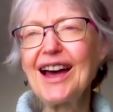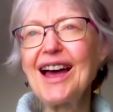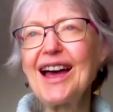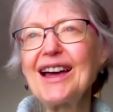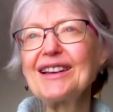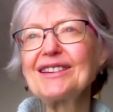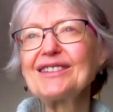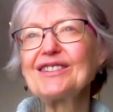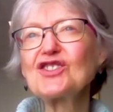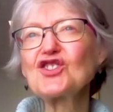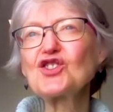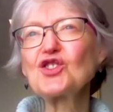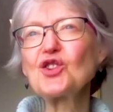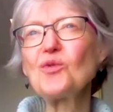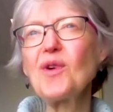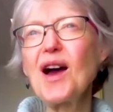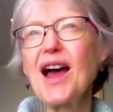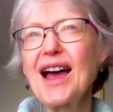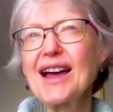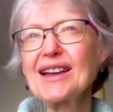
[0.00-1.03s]
And
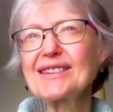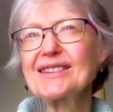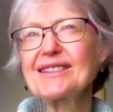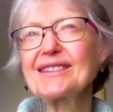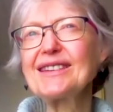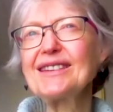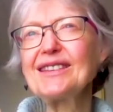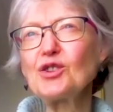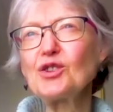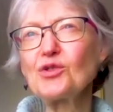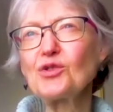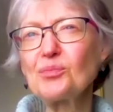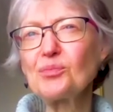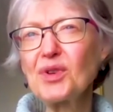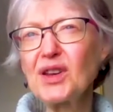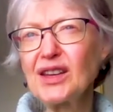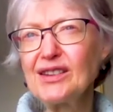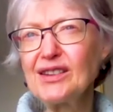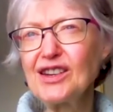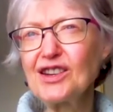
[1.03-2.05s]
so asking their
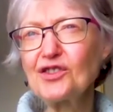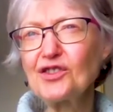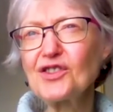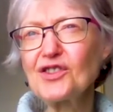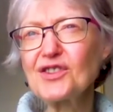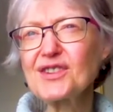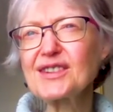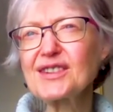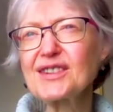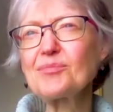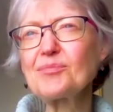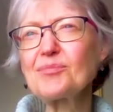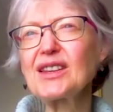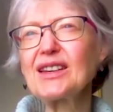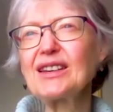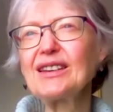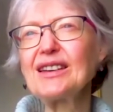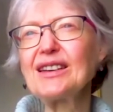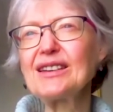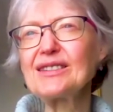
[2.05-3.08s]
opinion on
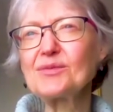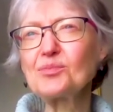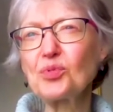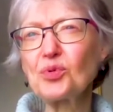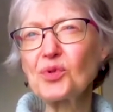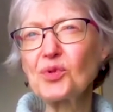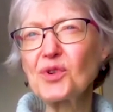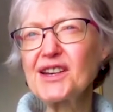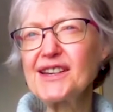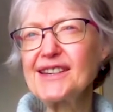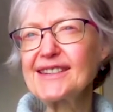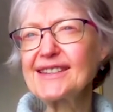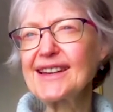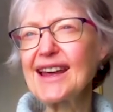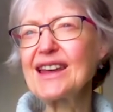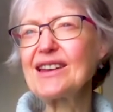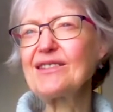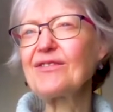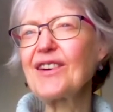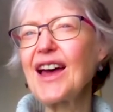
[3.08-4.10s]
something is pretty
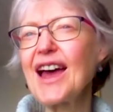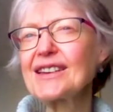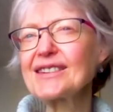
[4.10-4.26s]
safe.